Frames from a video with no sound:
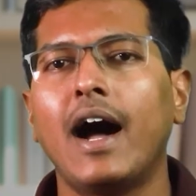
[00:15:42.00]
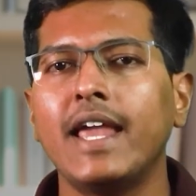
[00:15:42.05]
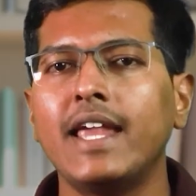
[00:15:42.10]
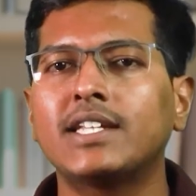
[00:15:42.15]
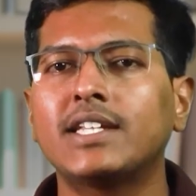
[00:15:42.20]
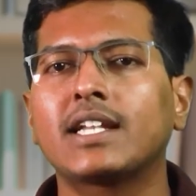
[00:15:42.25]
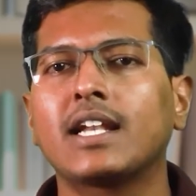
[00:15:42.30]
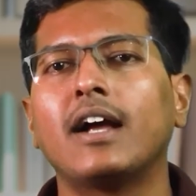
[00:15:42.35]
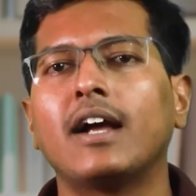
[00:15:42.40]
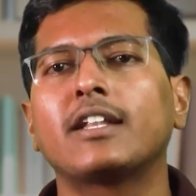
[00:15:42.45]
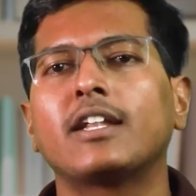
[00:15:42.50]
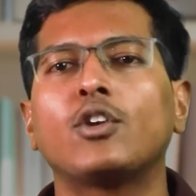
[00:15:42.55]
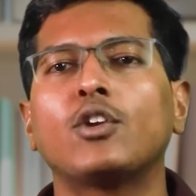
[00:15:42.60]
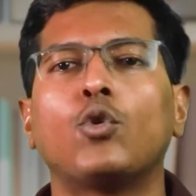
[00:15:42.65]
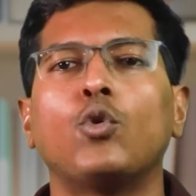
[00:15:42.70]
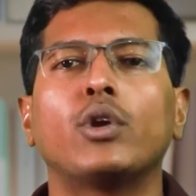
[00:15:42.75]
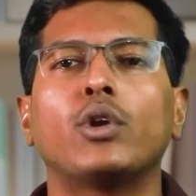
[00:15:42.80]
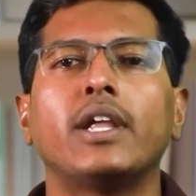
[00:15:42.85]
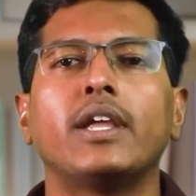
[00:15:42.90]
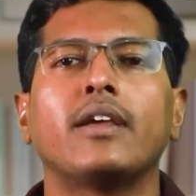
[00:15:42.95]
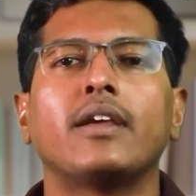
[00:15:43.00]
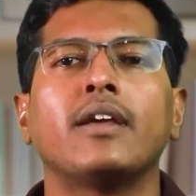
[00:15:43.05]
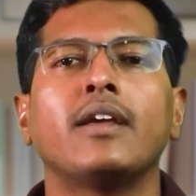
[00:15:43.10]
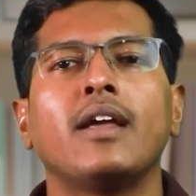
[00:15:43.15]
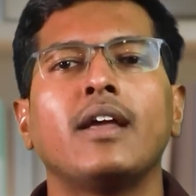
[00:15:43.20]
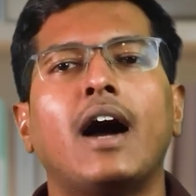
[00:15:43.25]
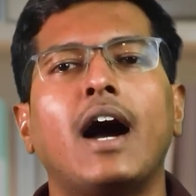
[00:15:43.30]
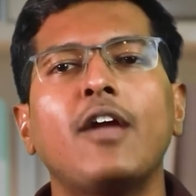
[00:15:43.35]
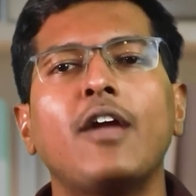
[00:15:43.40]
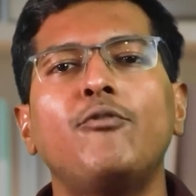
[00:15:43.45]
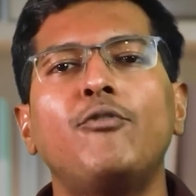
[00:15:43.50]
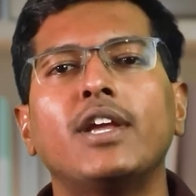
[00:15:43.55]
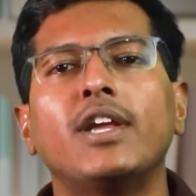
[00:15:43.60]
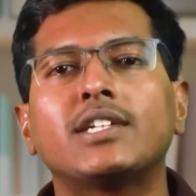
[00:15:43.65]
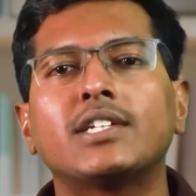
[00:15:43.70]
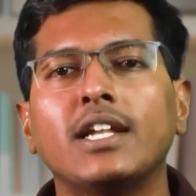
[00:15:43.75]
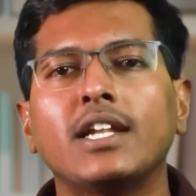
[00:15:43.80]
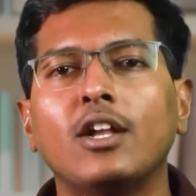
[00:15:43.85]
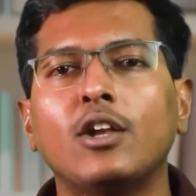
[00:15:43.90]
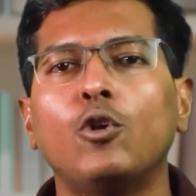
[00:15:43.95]
I started coding, I
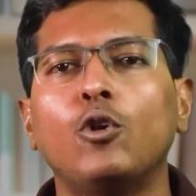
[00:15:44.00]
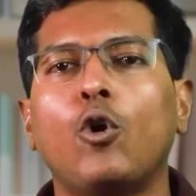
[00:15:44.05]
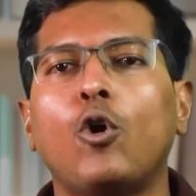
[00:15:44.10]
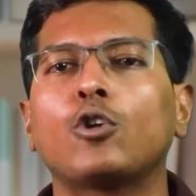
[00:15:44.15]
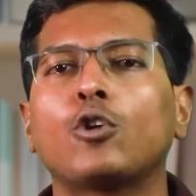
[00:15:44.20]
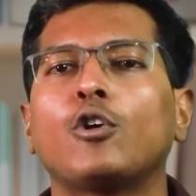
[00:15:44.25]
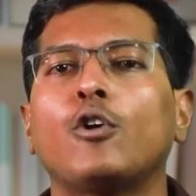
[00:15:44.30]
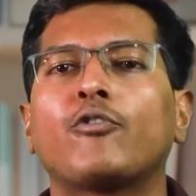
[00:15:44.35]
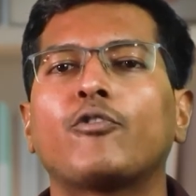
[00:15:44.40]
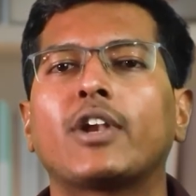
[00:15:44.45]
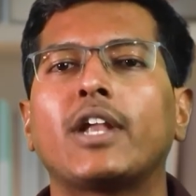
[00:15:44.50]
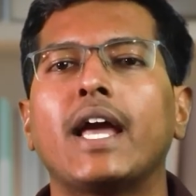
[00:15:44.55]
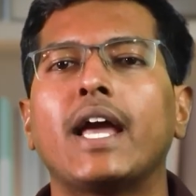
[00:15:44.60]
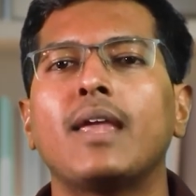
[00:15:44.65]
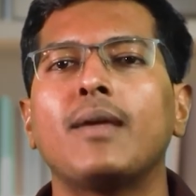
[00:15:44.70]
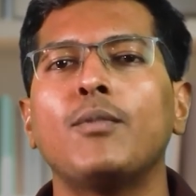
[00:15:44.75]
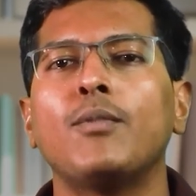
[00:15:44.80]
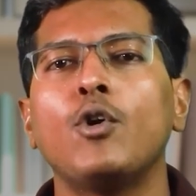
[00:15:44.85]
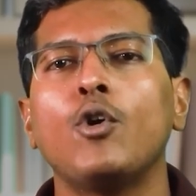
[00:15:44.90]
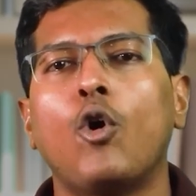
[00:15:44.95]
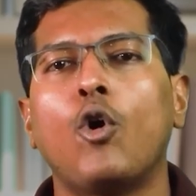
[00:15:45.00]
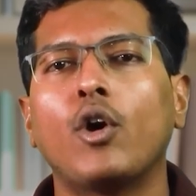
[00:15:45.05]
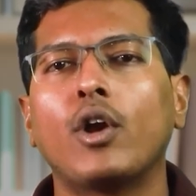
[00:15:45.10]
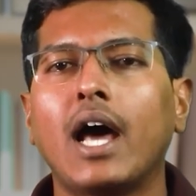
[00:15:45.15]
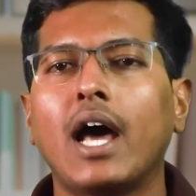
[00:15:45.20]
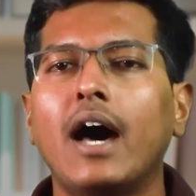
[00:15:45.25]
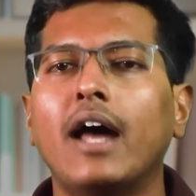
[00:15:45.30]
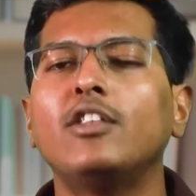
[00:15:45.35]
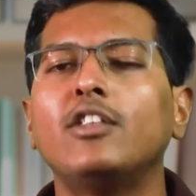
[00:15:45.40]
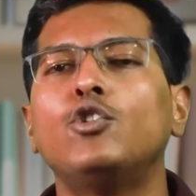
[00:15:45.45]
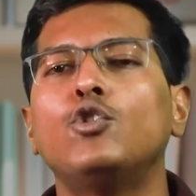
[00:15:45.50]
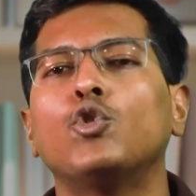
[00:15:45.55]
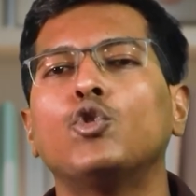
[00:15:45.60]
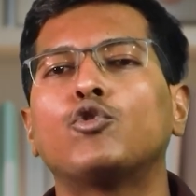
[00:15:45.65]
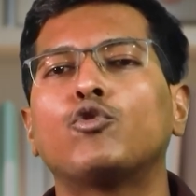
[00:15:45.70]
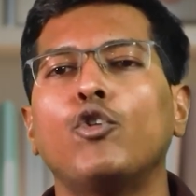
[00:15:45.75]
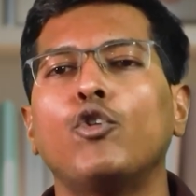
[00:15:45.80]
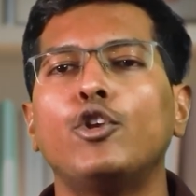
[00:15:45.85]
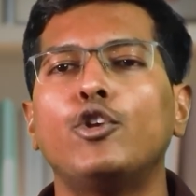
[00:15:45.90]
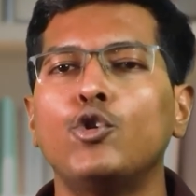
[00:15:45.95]
wasted a lot of time on
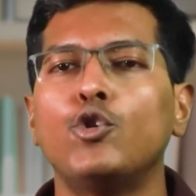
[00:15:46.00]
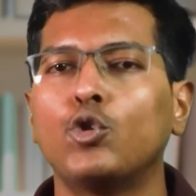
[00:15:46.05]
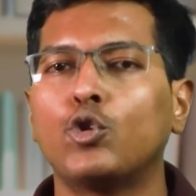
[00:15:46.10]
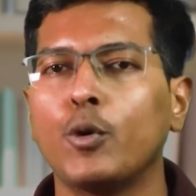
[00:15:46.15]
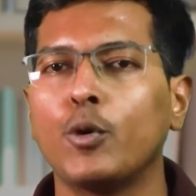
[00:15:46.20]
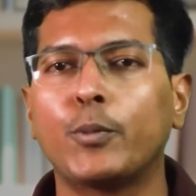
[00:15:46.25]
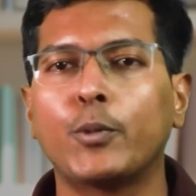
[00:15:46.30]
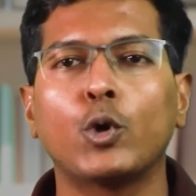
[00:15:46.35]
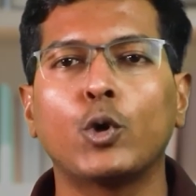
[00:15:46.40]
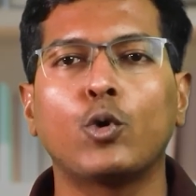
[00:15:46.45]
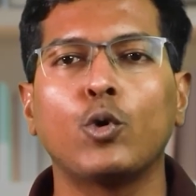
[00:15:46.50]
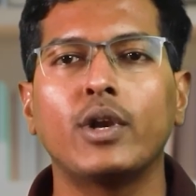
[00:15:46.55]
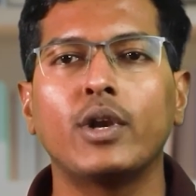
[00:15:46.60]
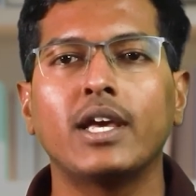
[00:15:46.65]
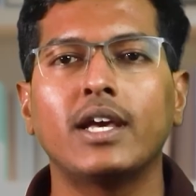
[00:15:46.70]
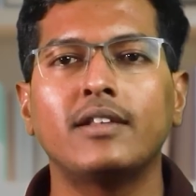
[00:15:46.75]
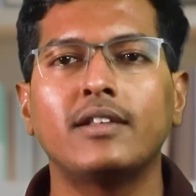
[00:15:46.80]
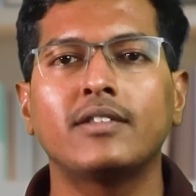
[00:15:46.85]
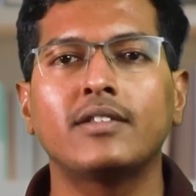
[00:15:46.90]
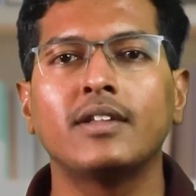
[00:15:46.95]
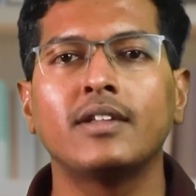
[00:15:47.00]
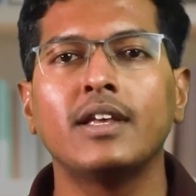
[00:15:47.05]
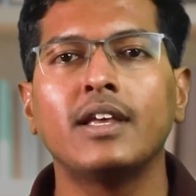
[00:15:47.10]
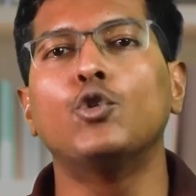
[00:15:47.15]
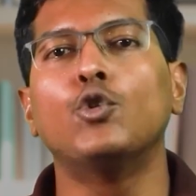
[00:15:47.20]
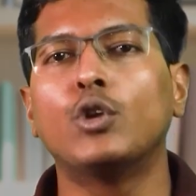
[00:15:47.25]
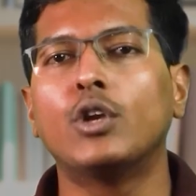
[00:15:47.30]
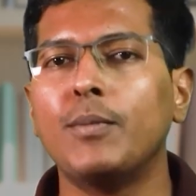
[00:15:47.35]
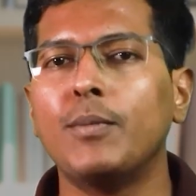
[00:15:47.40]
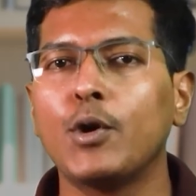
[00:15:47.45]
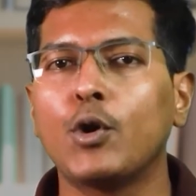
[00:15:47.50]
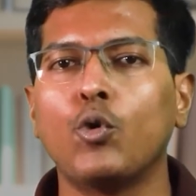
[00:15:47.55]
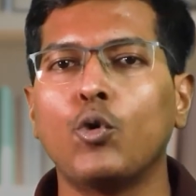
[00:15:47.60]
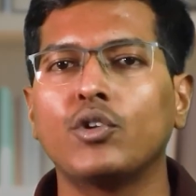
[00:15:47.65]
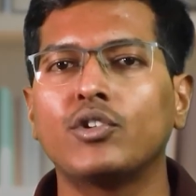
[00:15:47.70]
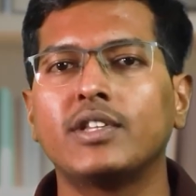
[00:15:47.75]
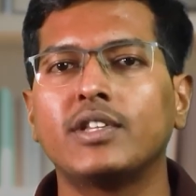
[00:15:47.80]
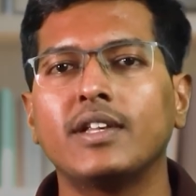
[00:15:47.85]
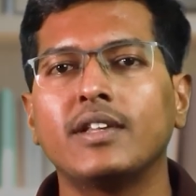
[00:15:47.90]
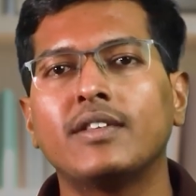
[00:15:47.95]
unuseful YouTube tutorials, Udemy
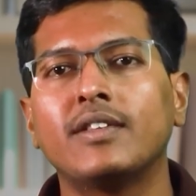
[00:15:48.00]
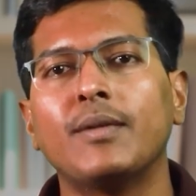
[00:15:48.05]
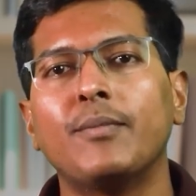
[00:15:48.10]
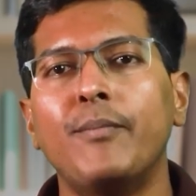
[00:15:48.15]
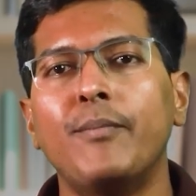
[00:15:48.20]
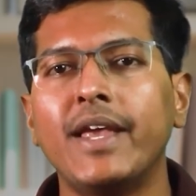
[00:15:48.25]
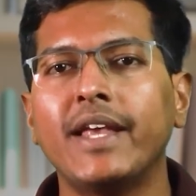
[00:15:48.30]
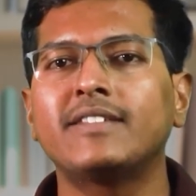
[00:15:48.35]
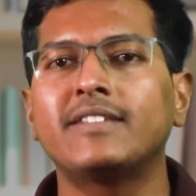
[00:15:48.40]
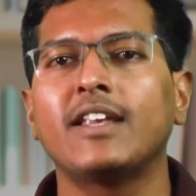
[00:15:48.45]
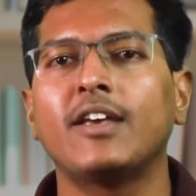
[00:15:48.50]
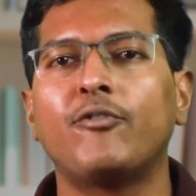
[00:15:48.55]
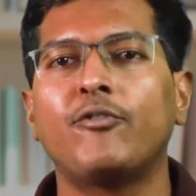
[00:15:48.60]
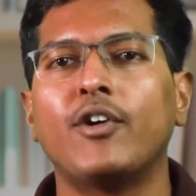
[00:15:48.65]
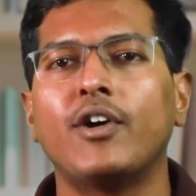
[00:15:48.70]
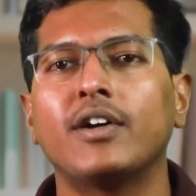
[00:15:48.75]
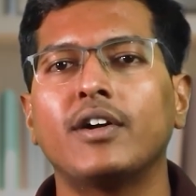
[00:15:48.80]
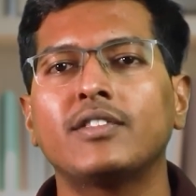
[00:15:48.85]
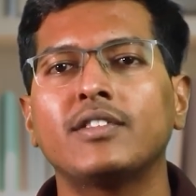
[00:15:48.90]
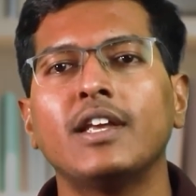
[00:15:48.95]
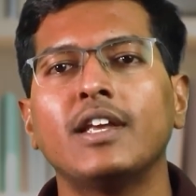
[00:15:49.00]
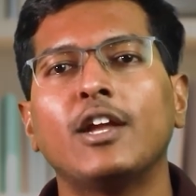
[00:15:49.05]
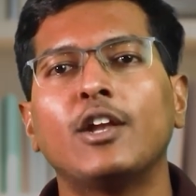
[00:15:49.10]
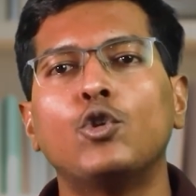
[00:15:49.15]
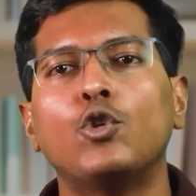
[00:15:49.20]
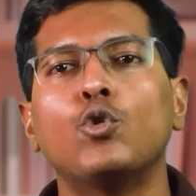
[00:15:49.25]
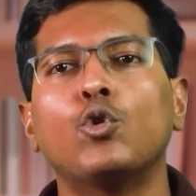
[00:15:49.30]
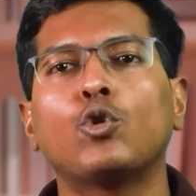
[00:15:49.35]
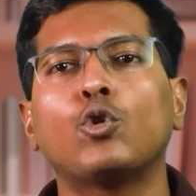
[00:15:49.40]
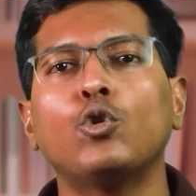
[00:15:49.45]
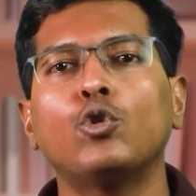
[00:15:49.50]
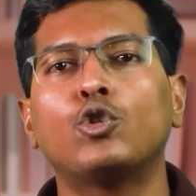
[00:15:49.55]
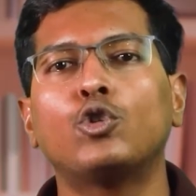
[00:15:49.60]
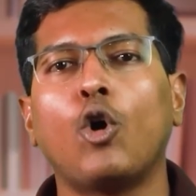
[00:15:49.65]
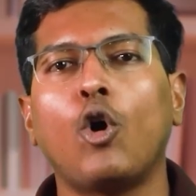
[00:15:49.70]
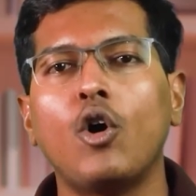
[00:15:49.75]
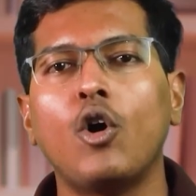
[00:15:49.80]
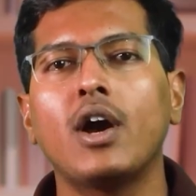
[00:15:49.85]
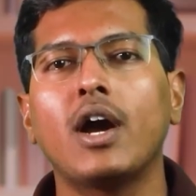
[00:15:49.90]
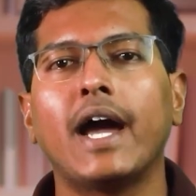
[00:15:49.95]
courses, mixed efforts due to
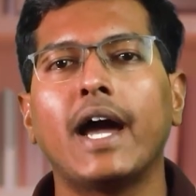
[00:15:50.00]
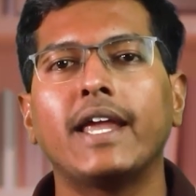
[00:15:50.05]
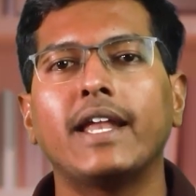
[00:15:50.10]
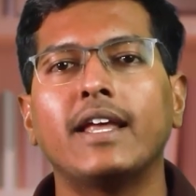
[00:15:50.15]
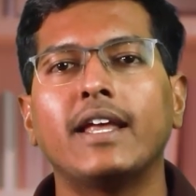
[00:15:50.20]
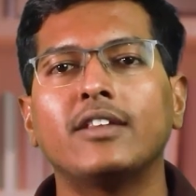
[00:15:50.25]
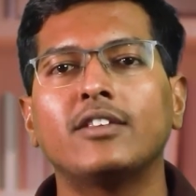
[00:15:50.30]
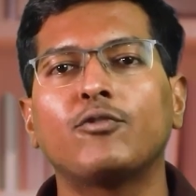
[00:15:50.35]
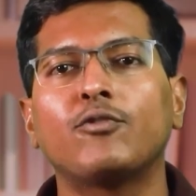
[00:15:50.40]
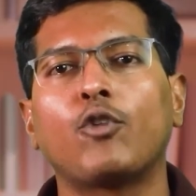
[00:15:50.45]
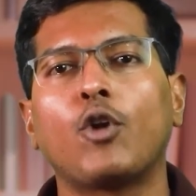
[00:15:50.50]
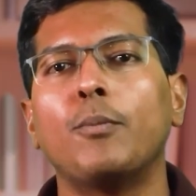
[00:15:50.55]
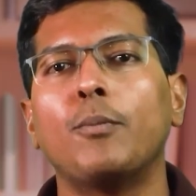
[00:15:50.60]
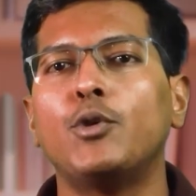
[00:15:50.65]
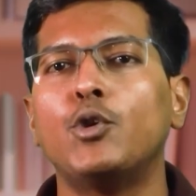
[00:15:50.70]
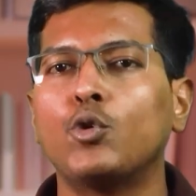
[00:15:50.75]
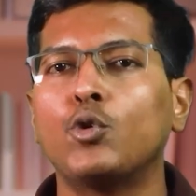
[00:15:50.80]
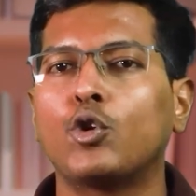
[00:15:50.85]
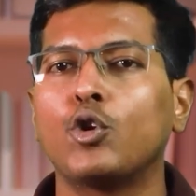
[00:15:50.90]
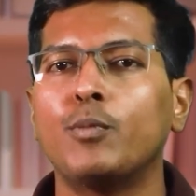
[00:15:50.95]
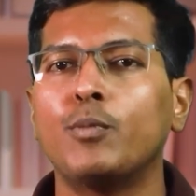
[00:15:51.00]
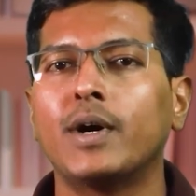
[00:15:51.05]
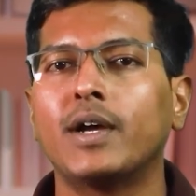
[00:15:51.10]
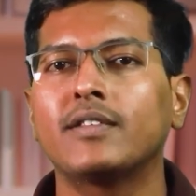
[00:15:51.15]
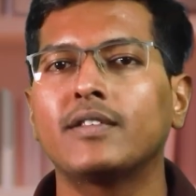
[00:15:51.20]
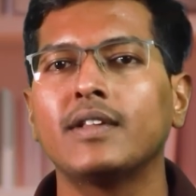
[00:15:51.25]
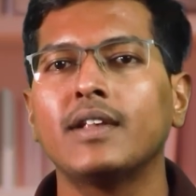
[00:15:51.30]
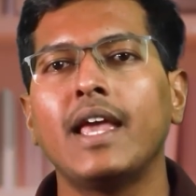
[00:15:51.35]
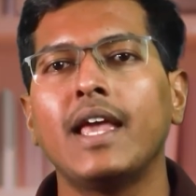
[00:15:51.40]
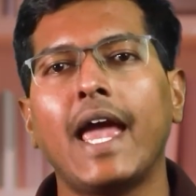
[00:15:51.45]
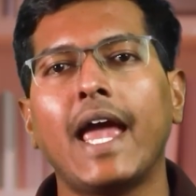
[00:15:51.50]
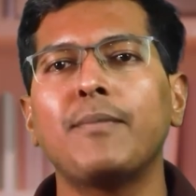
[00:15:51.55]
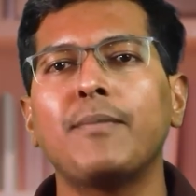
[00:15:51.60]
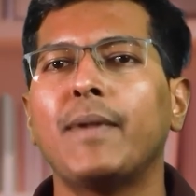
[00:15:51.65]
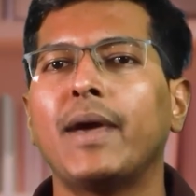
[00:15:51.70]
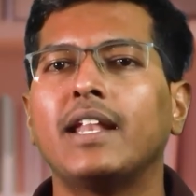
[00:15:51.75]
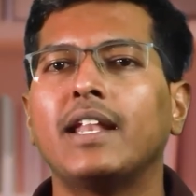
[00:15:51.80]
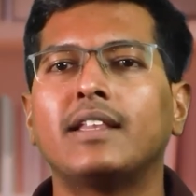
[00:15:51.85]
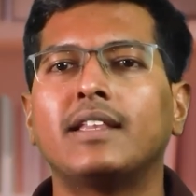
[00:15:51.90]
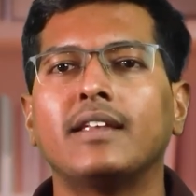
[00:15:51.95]
wrong guidance from YouTubers and
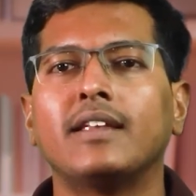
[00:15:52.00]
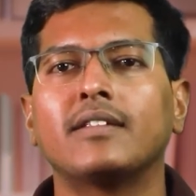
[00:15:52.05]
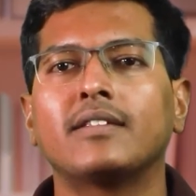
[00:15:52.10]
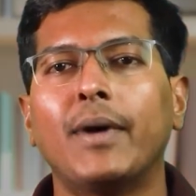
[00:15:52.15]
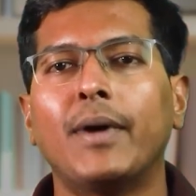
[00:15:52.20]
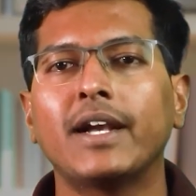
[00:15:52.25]
many things.